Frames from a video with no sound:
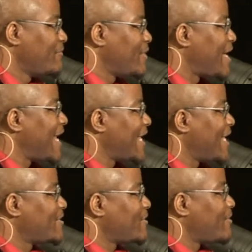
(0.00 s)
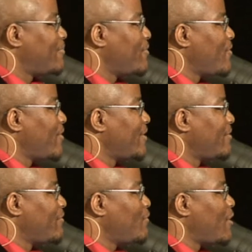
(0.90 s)
We got to get to the point
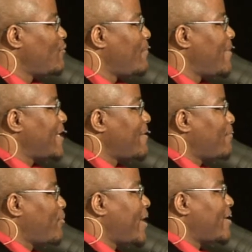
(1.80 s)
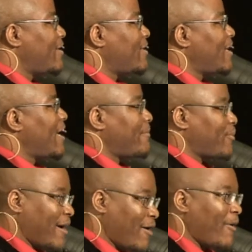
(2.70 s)
where we're making prayer a
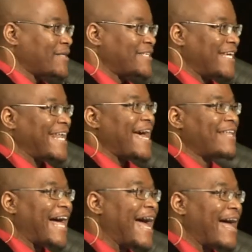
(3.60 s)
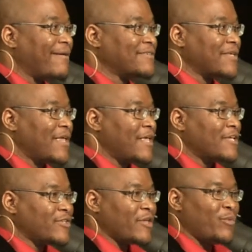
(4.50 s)
priority in our lives
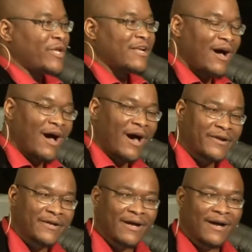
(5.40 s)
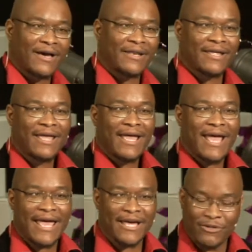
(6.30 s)
so that we can honor God
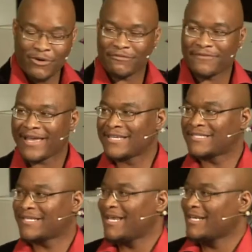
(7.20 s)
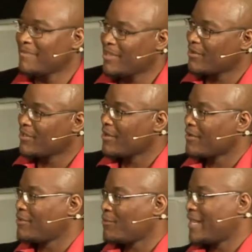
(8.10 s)
and glorify His kingdom here on
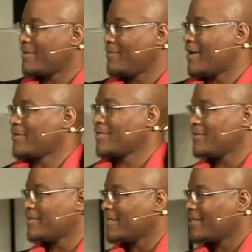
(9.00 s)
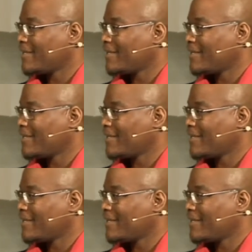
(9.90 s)
earth the way that we ought to do it